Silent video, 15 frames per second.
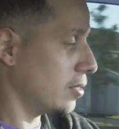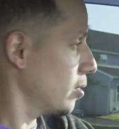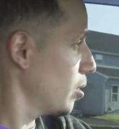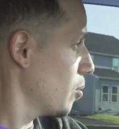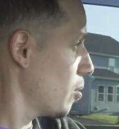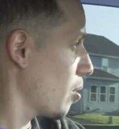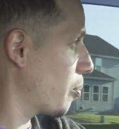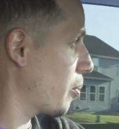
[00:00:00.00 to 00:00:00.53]

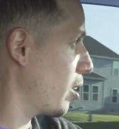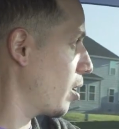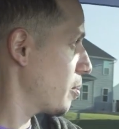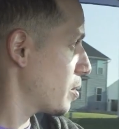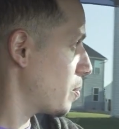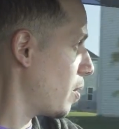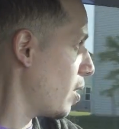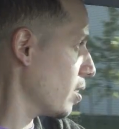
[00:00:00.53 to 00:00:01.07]
low RPM as
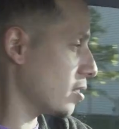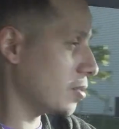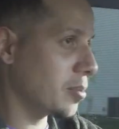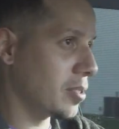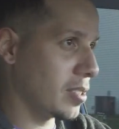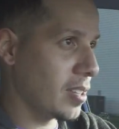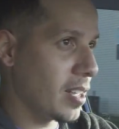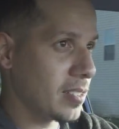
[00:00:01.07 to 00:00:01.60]
possible,
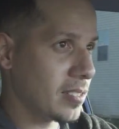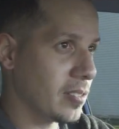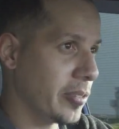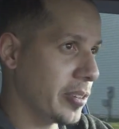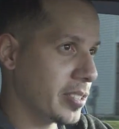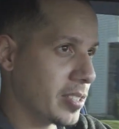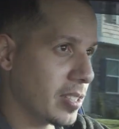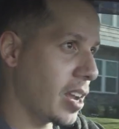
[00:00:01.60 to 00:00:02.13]
as less
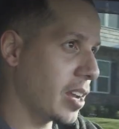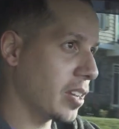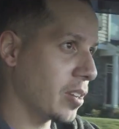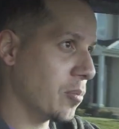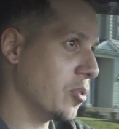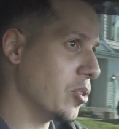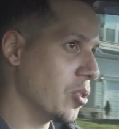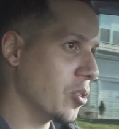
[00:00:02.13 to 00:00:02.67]
noise as I
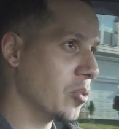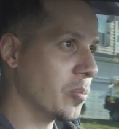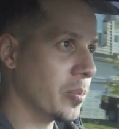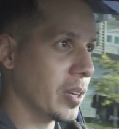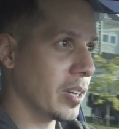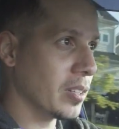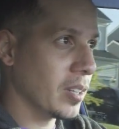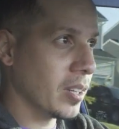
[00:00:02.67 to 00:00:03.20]
can do,
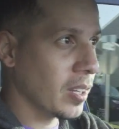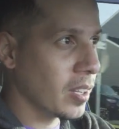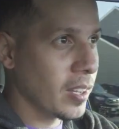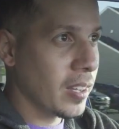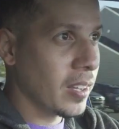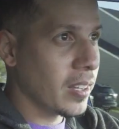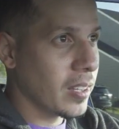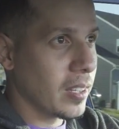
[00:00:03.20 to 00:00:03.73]
but
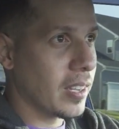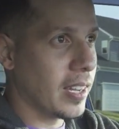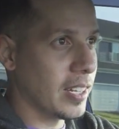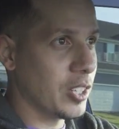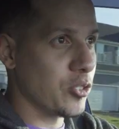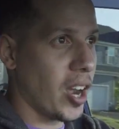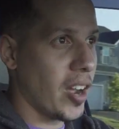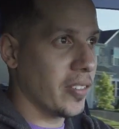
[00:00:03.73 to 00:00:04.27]
kind of
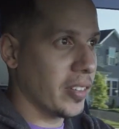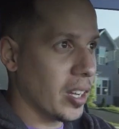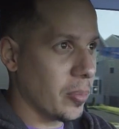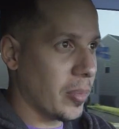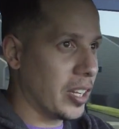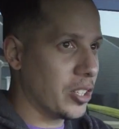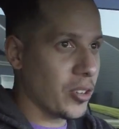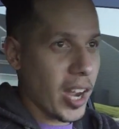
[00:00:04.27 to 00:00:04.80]
driving up
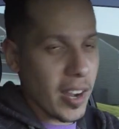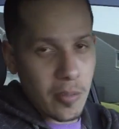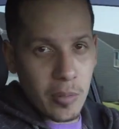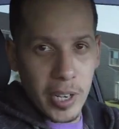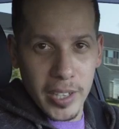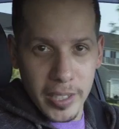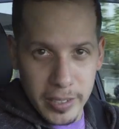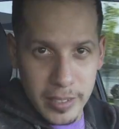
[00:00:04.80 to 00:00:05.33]
my
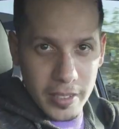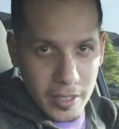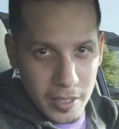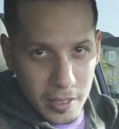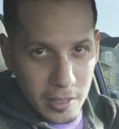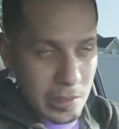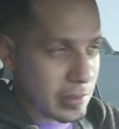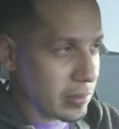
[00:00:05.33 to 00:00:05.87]
driveway, it's a
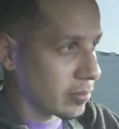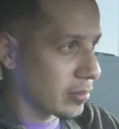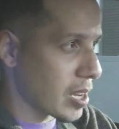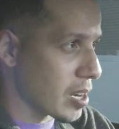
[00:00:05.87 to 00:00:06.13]
little, you